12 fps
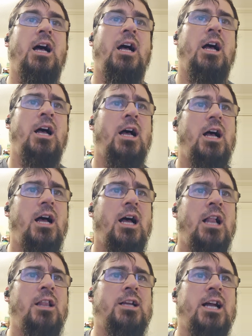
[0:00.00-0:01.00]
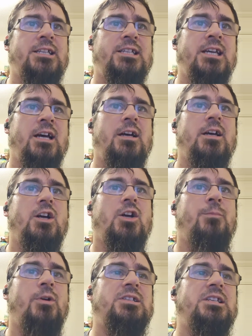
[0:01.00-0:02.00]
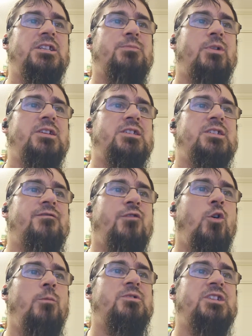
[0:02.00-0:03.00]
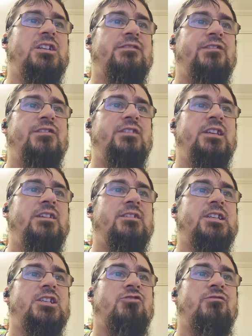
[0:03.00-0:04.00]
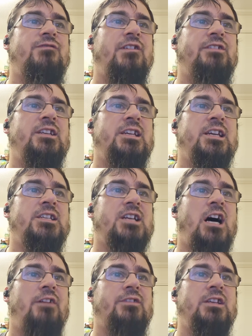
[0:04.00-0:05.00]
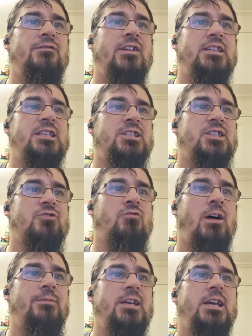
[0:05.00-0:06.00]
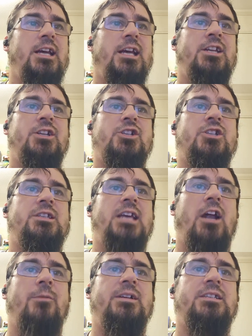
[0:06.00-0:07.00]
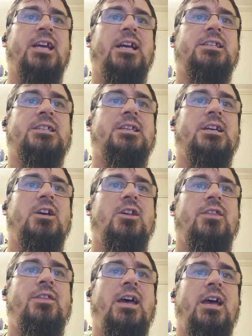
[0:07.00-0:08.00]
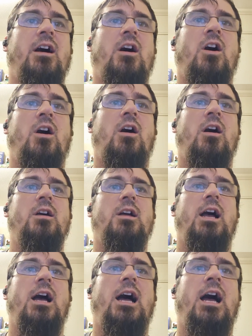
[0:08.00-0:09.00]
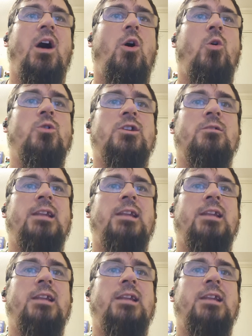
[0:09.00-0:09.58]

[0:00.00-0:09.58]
al-Qatiyah, comprising its present form 650 years after the events is described. In addition, the Arabic texts, there are also